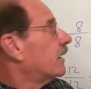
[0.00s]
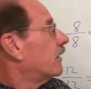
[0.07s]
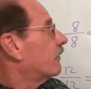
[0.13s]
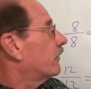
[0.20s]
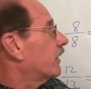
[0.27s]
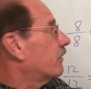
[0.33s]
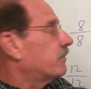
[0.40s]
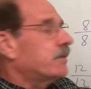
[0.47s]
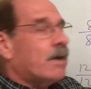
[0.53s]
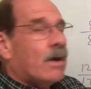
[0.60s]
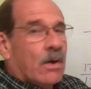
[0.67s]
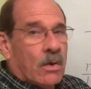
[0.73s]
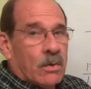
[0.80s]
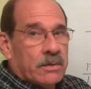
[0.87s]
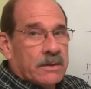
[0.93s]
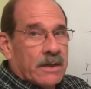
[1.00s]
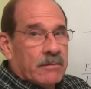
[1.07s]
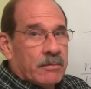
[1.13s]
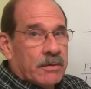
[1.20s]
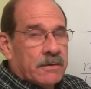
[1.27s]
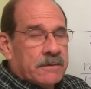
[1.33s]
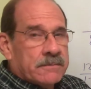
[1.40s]
from the whole
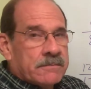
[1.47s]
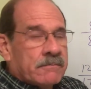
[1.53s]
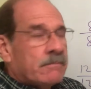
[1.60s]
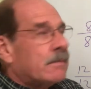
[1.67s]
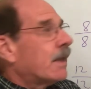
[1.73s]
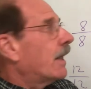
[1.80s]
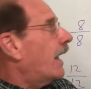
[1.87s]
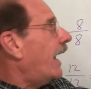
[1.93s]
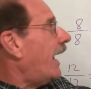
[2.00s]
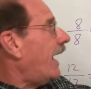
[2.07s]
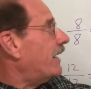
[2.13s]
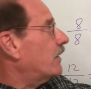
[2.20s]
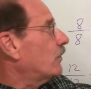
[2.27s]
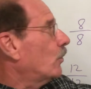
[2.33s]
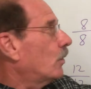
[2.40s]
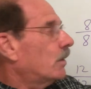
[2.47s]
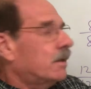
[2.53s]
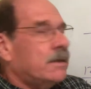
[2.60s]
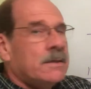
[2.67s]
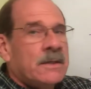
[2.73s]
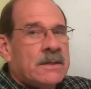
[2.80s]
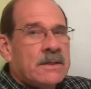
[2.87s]
number, added
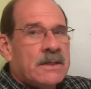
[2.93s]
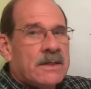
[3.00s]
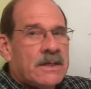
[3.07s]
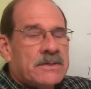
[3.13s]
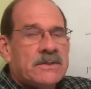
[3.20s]
one to this.